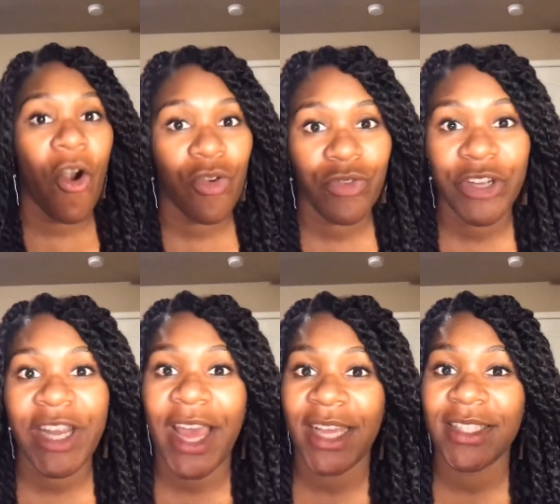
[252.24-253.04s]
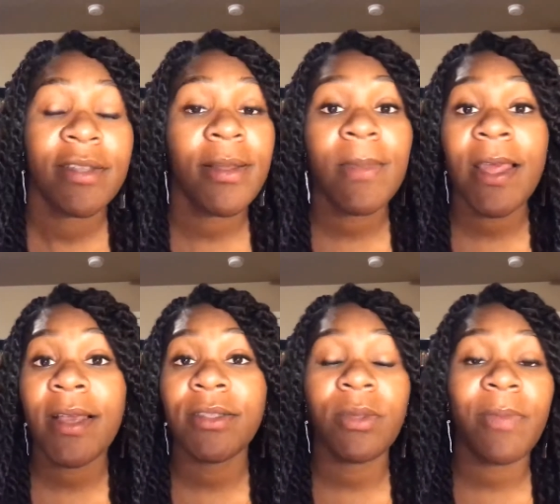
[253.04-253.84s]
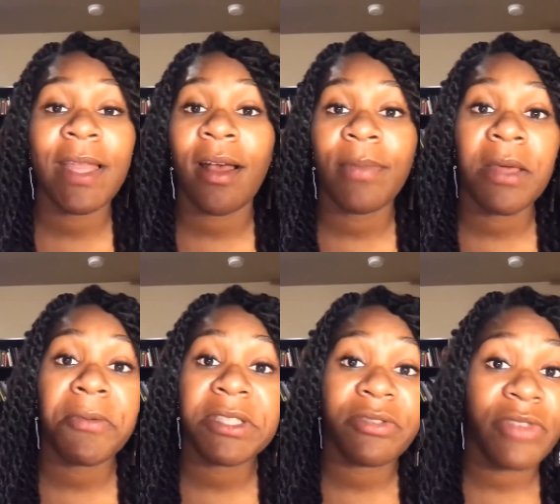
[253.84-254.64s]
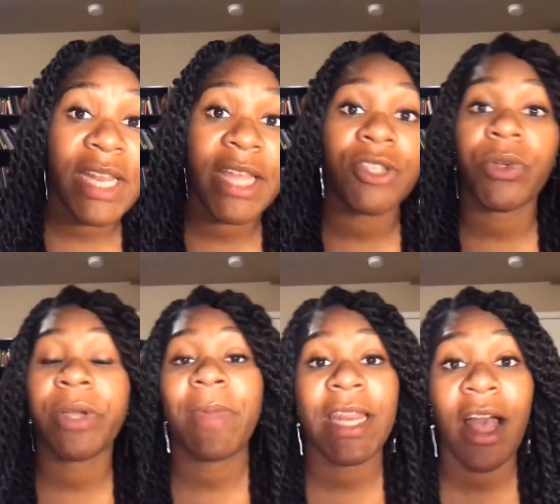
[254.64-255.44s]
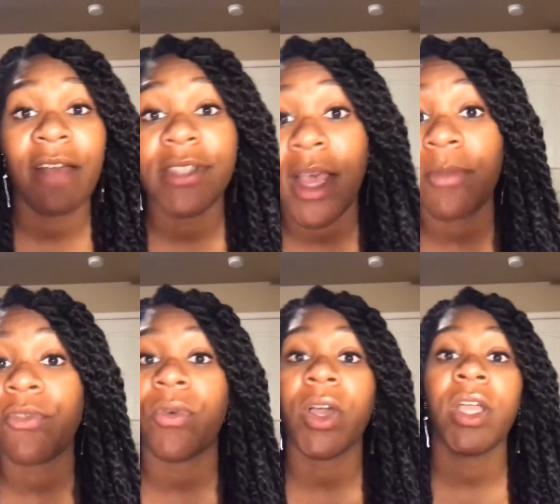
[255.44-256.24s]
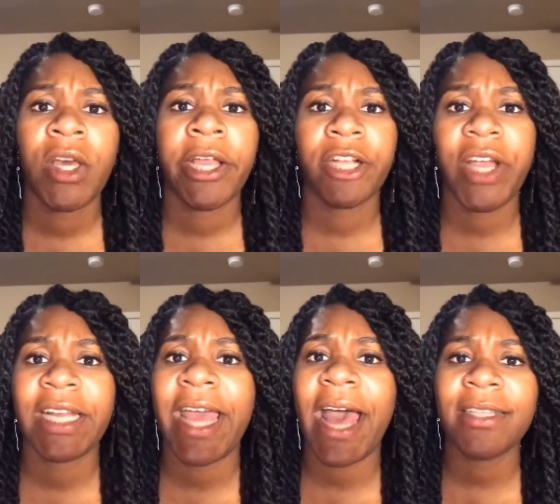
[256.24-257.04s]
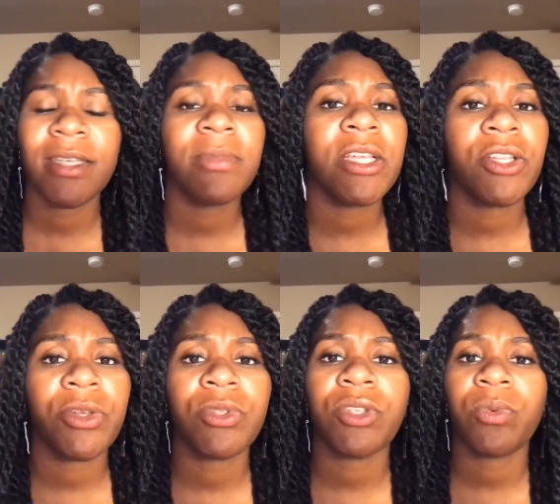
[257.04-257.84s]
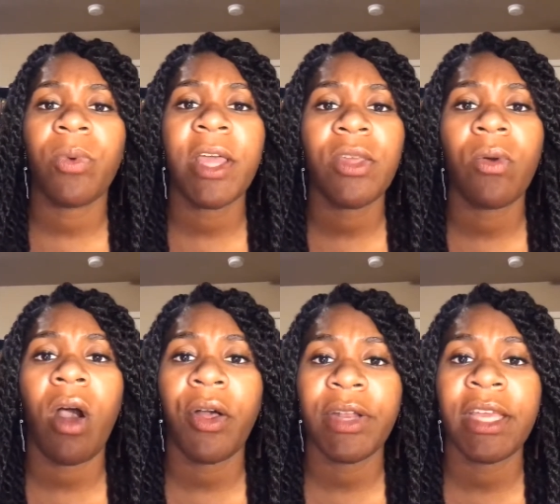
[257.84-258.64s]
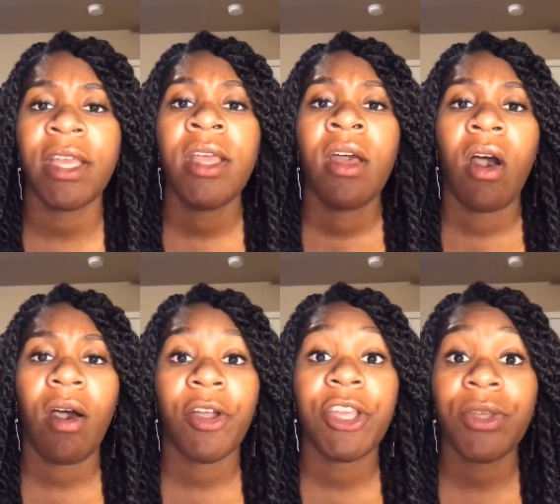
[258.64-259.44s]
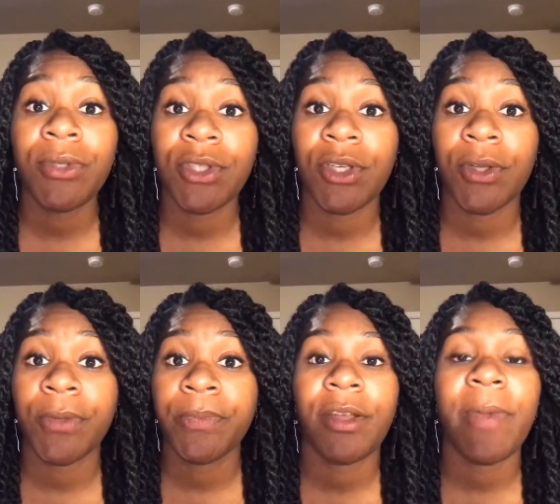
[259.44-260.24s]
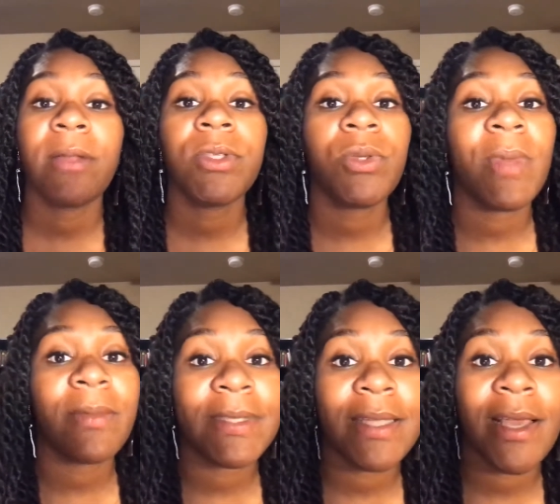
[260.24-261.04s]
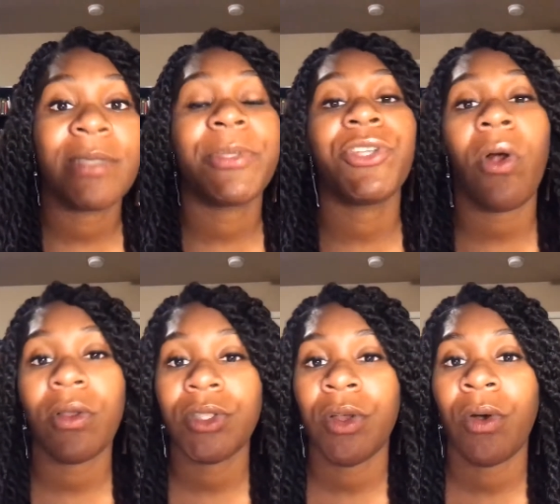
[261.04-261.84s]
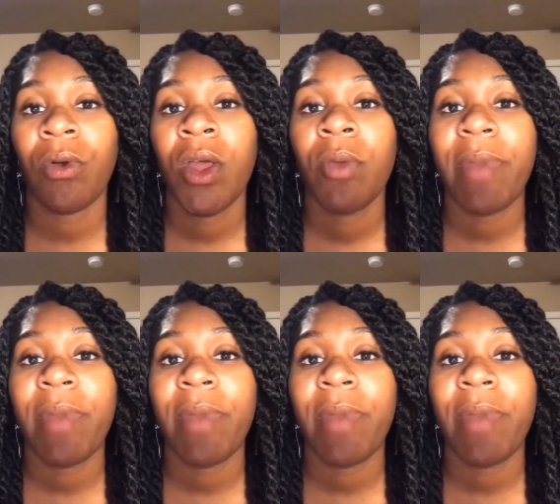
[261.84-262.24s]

overnight. Some things you may not be able to finish or may not have time for. You're trying to add something new to what you already are used to. And you're bound to make mistakes, but you're also